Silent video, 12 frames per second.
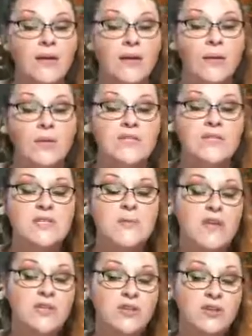which is
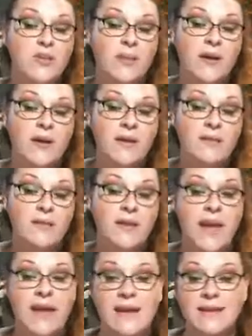by Sugar Pill,
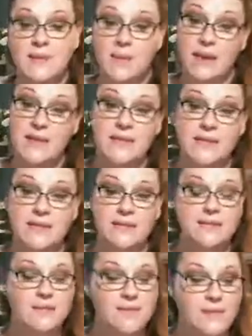and it's amazing.
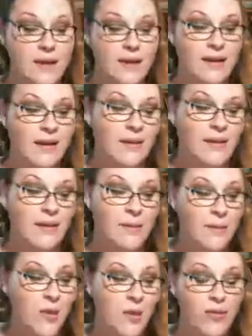Like,
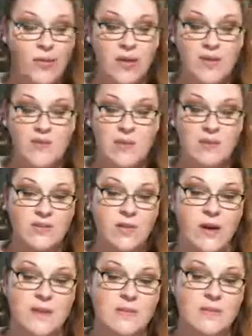all their cosmetics are
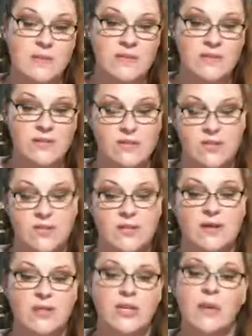awesome. They're just
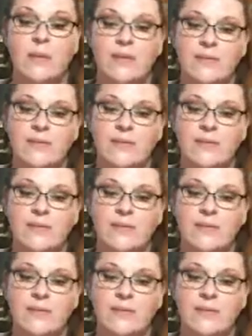not cheap.